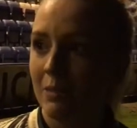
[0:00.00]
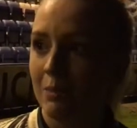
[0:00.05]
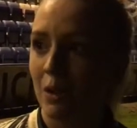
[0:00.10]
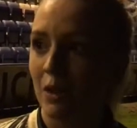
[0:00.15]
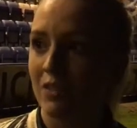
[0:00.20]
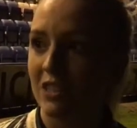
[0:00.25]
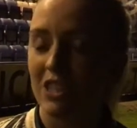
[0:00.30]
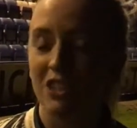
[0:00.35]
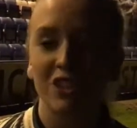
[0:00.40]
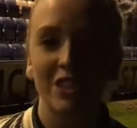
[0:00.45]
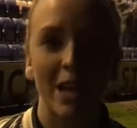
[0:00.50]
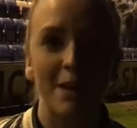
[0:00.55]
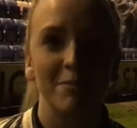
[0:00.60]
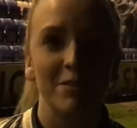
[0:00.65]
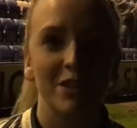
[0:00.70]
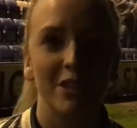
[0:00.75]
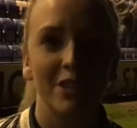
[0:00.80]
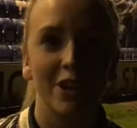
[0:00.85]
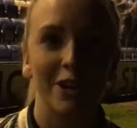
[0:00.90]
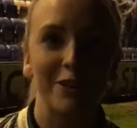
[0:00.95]
Obviously, it just came to
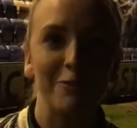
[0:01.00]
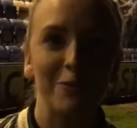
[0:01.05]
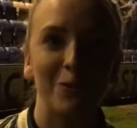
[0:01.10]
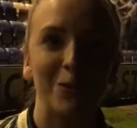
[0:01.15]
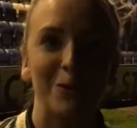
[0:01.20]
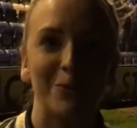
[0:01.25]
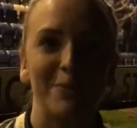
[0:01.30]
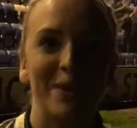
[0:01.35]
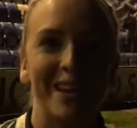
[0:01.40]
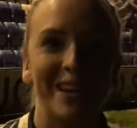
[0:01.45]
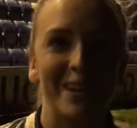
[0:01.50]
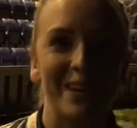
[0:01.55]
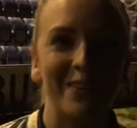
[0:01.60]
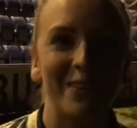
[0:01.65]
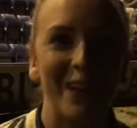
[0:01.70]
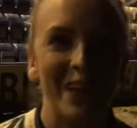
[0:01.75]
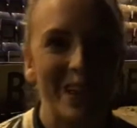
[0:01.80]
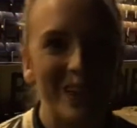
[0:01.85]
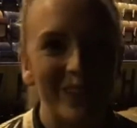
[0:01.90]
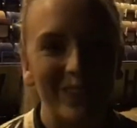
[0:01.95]
the 94th minute.
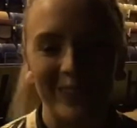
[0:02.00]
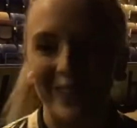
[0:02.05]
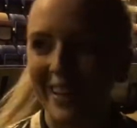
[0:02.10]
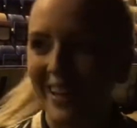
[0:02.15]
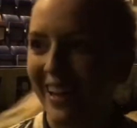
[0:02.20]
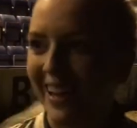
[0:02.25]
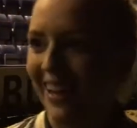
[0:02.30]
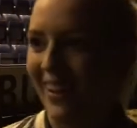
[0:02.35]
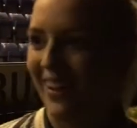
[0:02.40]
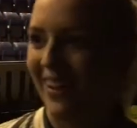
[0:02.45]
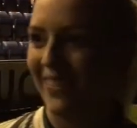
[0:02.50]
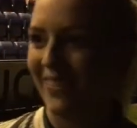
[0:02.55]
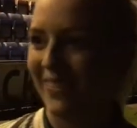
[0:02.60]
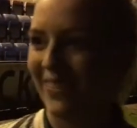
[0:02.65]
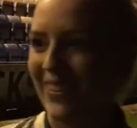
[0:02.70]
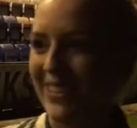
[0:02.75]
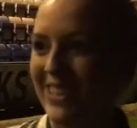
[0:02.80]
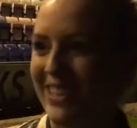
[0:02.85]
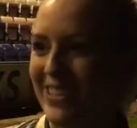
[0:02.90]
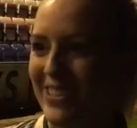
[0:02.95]

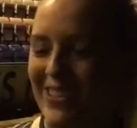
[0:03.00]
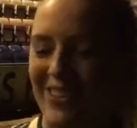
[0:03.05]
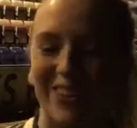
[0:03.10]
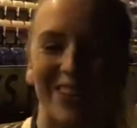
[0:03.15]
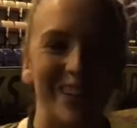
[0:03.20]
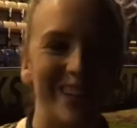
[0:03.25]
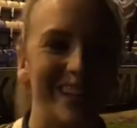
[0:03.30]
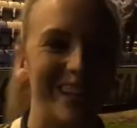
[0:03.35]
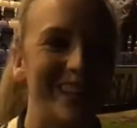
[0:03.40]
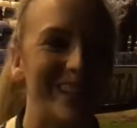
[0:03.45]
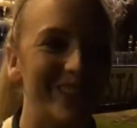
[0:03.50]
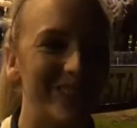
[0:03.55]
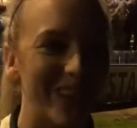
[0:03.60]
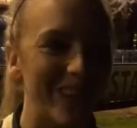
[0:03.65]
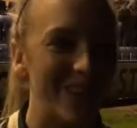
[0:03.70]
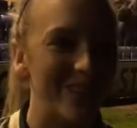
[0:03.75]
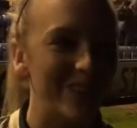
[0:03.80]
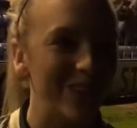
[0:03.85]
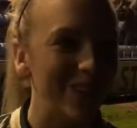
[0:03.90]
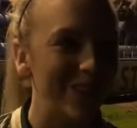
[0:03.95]
We did struggle a little bit
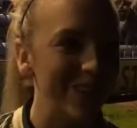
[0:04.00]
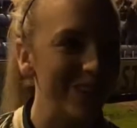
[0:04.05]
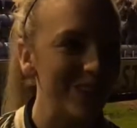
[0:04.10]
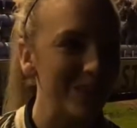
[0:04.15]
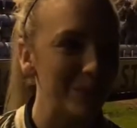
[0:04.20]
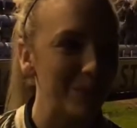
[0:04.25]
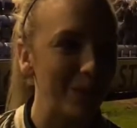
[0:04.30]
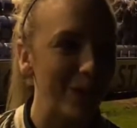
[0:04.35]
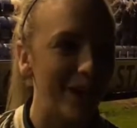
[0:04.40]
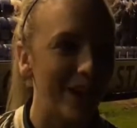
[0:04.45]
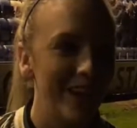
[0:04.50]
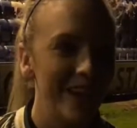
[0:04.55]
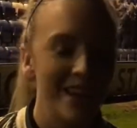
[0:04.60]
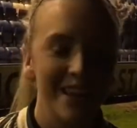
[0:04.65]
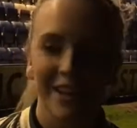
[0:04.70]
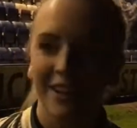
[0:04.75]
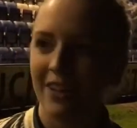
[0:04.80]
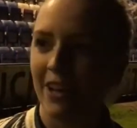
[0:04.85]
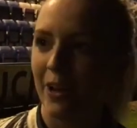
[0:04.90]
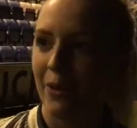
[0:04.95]
at points, but
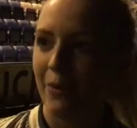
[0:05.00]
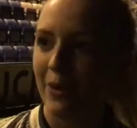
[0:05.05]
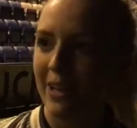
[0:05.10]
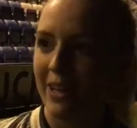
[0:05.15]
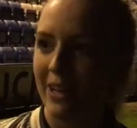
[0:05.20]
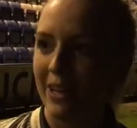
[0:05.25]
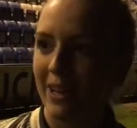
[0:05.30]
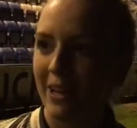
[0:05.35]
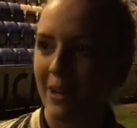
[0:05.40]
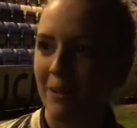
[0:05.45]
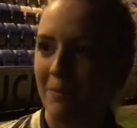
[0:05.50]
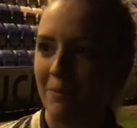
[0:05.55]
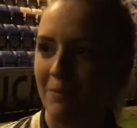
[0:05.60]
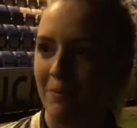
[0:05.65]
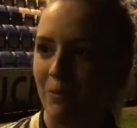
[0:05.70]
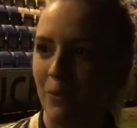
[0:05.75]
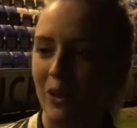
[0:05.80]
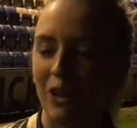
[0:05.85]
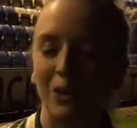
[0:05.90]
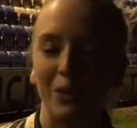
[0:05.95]
no, we
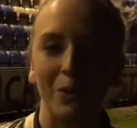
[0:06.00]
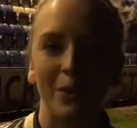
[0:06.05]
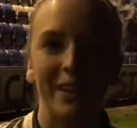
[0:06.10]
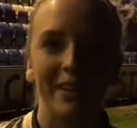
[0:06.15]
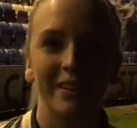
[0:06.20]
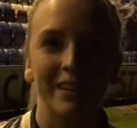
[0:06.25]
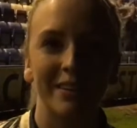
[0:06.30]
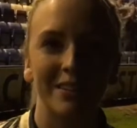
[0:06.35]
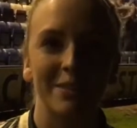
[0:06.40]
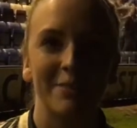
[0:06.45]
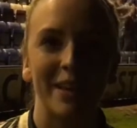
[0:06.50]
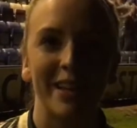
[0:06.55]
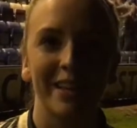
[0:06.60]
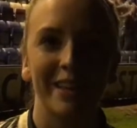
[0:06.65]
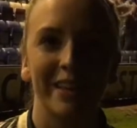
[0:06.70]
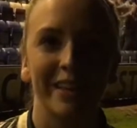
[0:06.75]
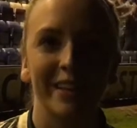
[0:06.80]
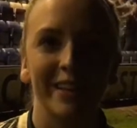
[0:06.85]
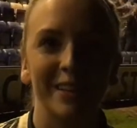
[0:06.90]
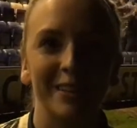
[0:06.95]
got the win. That's the main
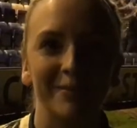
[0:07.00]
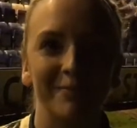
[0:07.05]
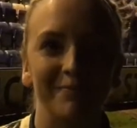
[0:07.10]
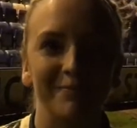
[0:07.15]
thing.